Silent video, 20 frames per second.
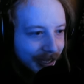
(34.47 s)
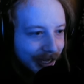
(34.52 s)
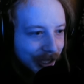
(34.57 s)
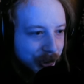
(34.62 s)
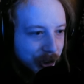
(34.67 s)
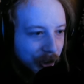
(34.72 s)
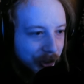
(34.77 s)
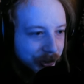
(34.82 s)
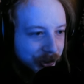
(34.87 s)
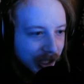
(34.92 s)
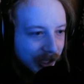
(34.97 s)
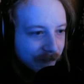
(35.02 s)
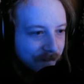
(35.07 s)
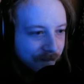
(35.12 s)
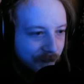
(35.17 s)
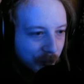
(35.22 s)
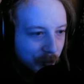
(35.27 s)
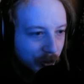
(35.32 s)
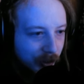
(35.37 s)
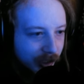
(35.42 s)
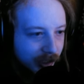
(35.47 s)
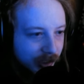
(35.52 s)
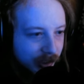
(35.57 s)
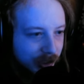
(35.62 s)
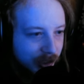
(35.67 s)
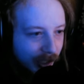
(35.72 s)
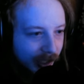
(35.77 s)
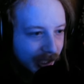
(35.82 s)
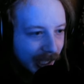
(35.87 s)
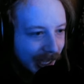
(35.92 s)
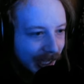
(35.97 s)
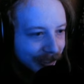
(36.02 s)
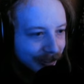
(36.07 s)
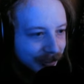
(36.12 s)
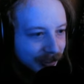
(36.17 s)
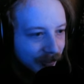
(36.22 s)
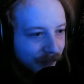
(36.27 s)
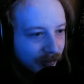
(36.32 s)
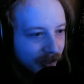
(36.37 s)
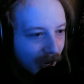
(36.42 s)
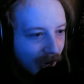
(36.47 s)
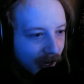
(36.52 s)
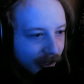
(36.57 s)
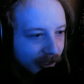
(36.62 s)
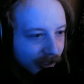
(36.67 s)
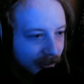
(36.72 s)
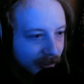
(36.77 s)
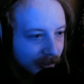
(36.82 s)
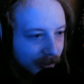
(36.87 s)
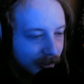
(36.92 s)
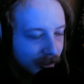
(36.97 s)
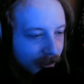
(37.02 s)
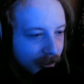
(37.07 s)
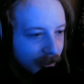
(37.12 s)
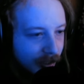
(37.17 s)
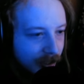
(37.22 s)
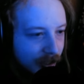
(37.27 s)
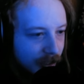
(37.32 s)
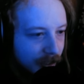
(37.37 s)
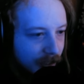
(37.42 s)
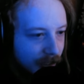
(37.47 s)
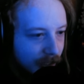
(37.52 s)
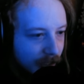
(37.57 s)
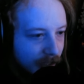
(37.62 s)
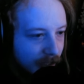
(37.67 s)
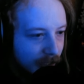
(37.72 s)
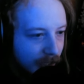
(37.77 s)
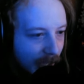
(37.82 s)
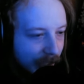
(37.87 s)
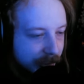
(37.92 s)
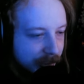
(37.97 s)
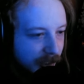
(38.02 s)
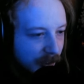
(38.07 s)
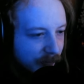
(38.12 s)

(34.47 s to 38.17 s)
It turns the M4 to like a semiotic, a